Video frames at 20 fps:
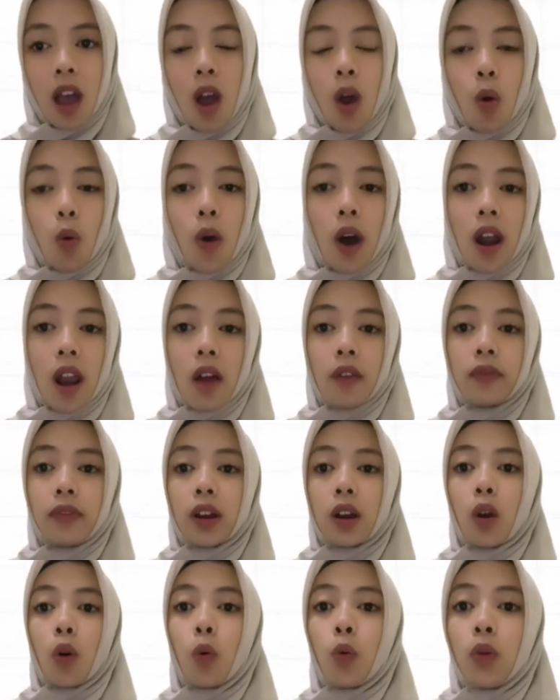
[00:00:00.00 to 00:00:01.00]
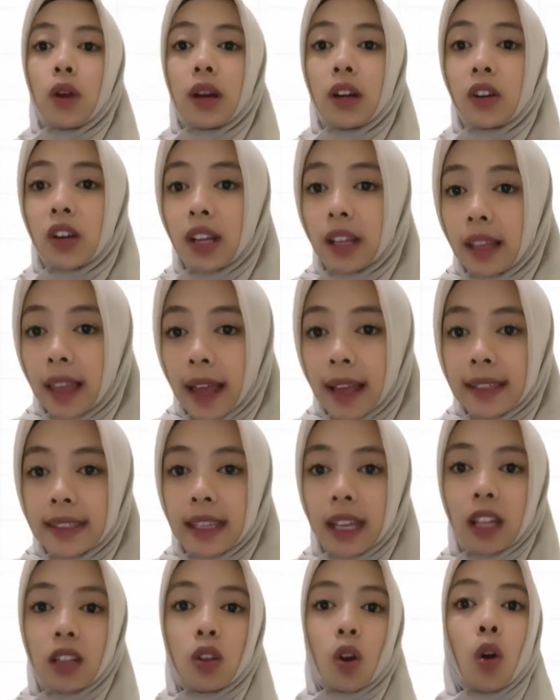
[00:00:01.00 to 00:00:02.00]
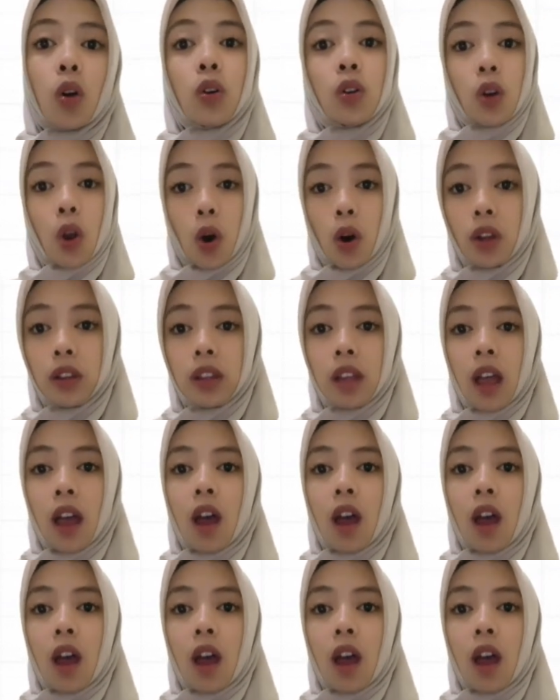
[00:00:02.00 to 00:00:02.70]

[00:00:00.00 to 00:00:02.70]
Whether we realize it or not,